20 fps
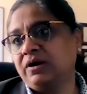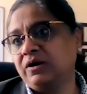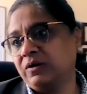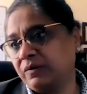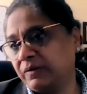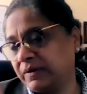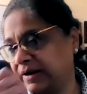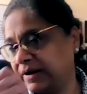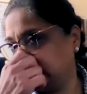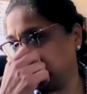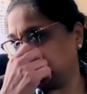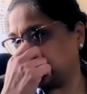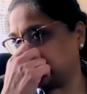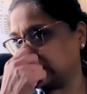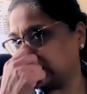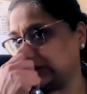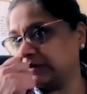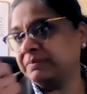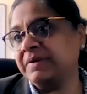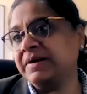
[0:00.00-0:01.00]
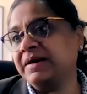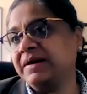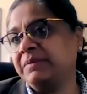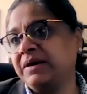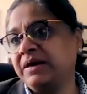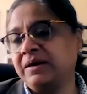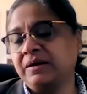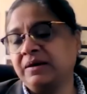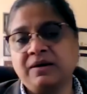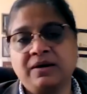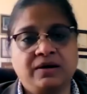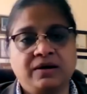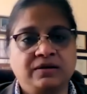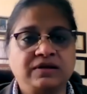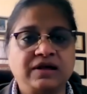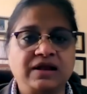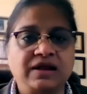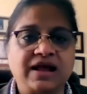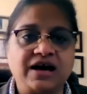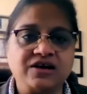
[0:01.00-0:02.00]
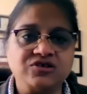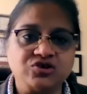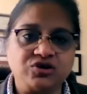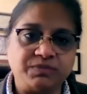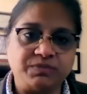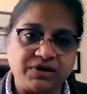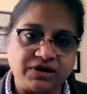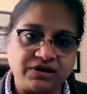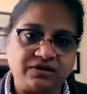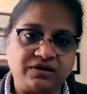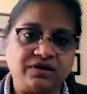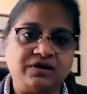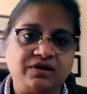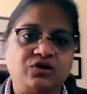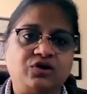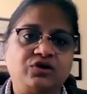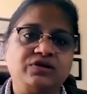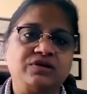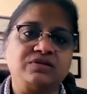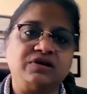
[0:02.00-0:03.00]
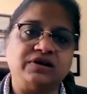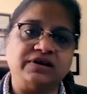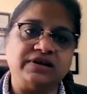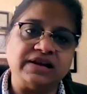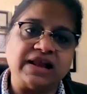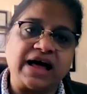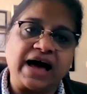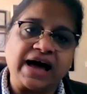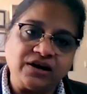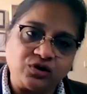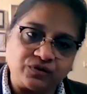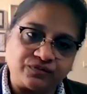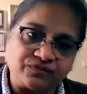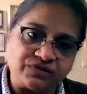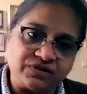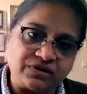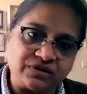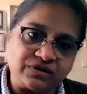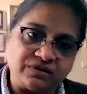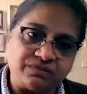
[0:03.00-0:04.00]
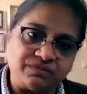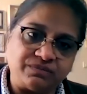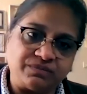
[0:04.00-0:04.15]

you know, in the kitchen maybe the larger burden or the certain height of the